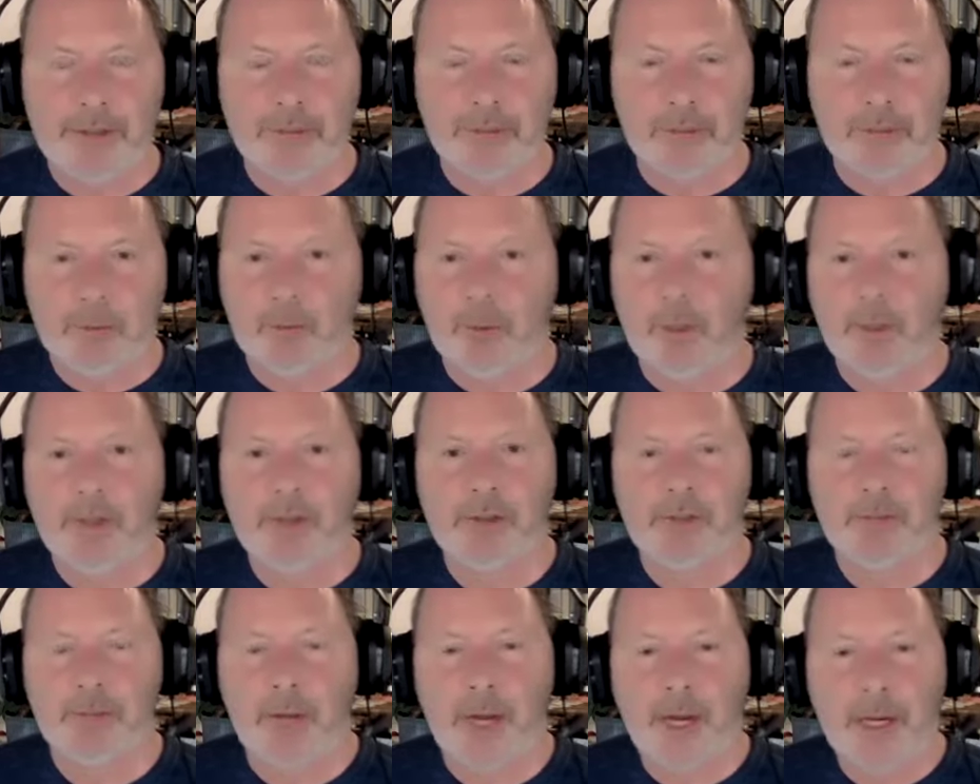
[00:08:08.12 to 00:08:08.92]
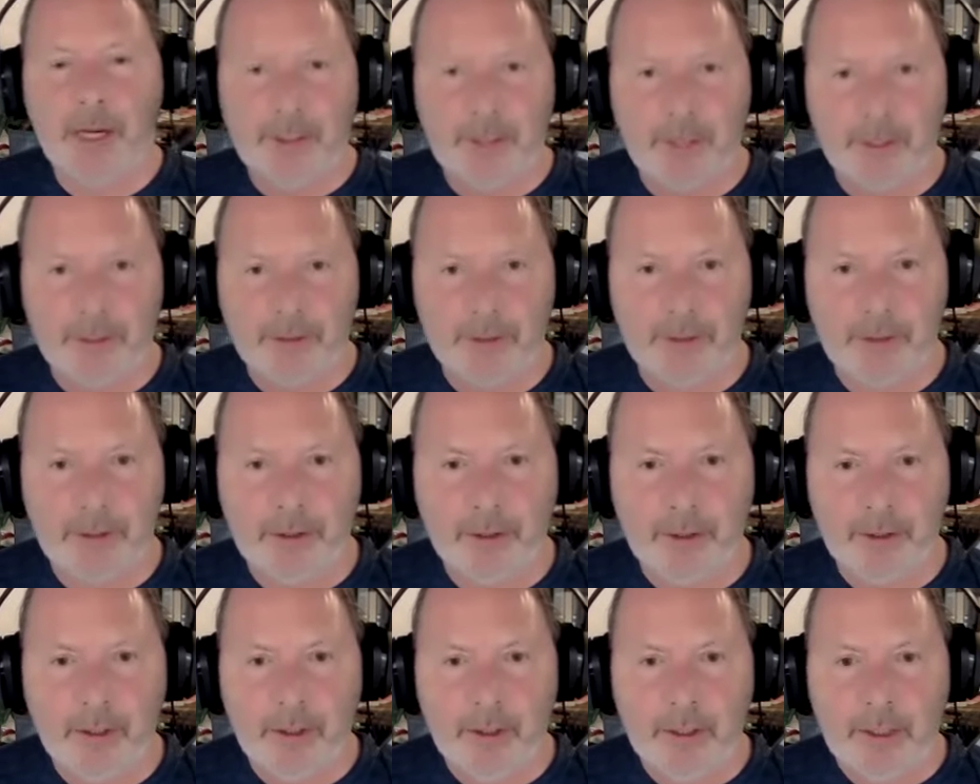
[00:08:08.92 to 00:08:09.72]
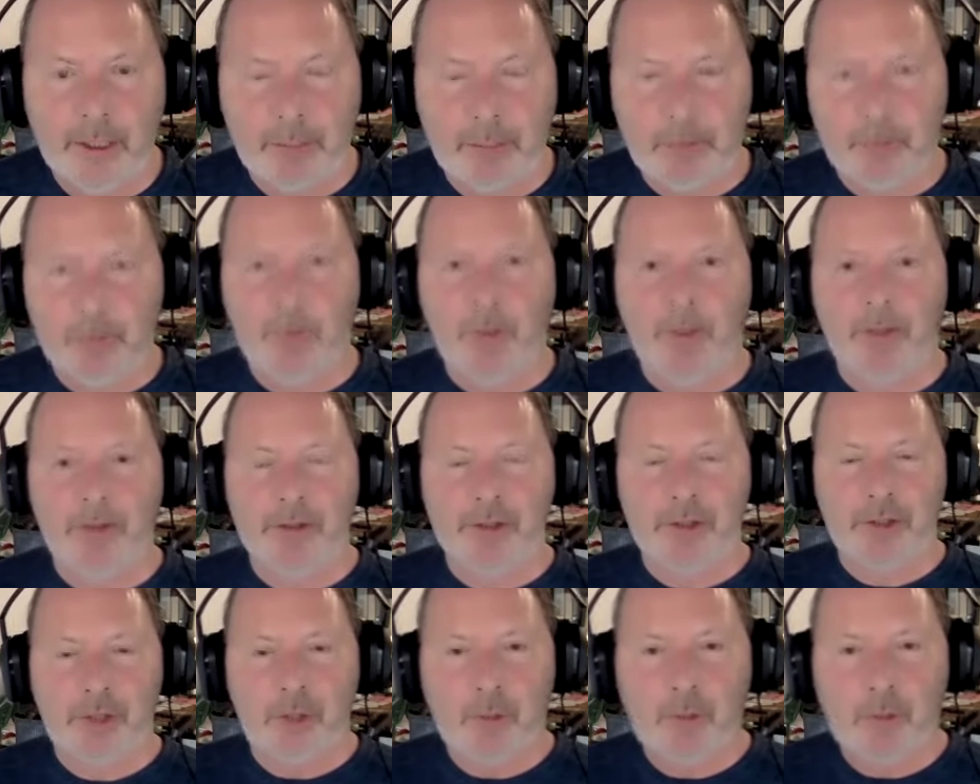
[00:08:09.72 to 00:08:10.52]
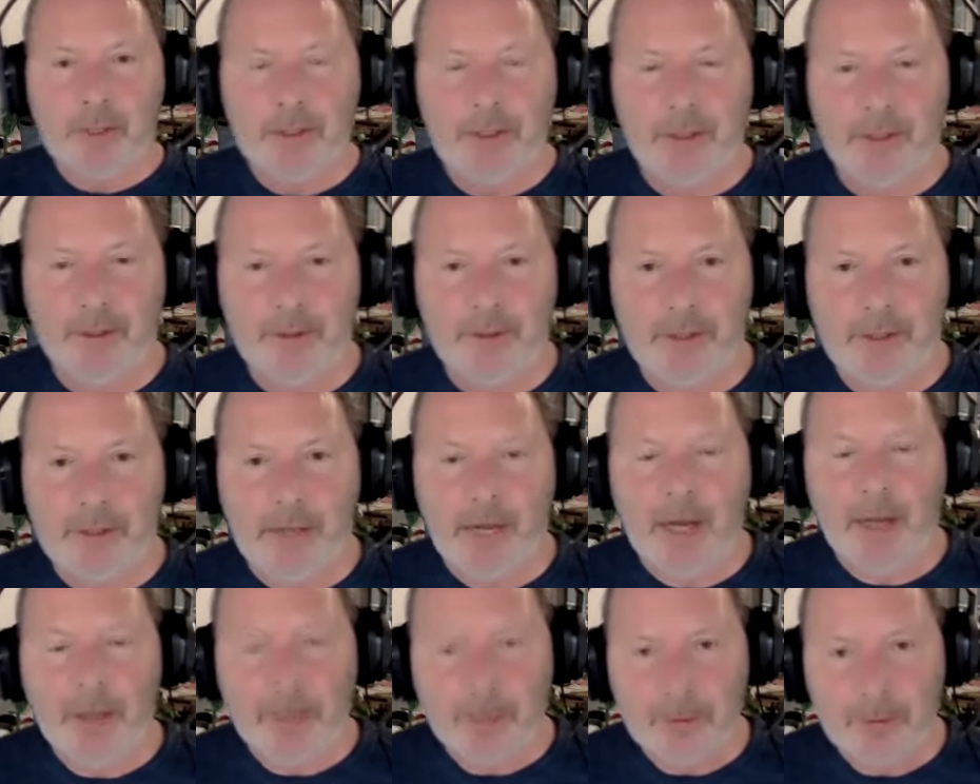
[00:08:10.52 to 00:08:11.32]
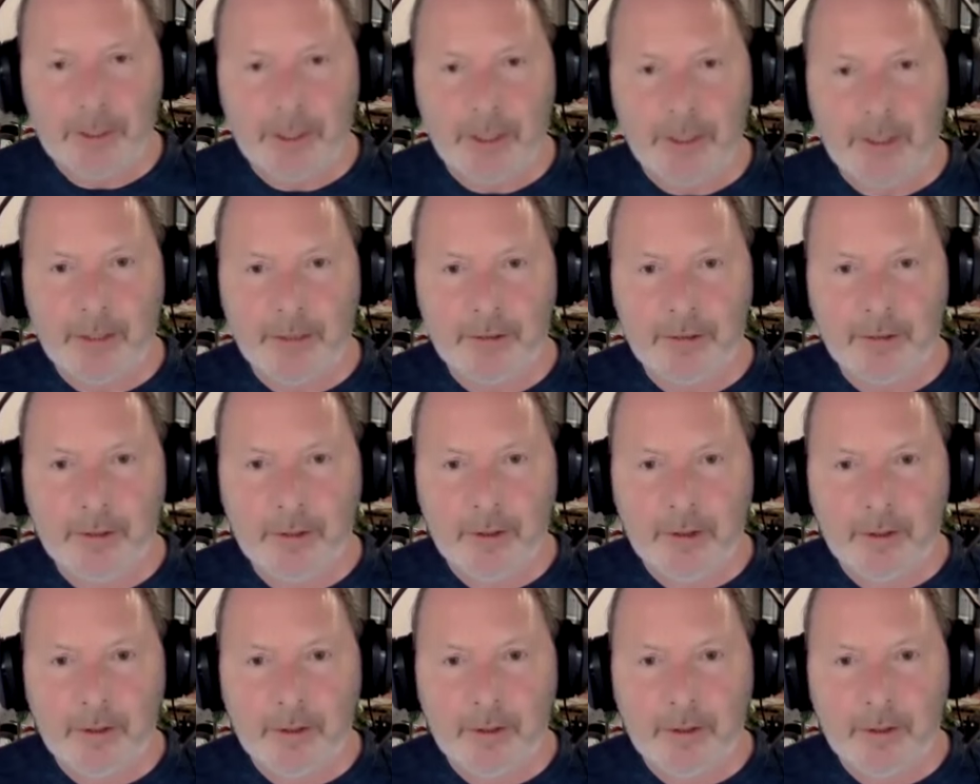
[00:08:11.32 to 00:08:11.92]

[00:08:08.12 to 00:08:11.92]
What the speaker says: It requires buying nothing. It requires knowing nothing other than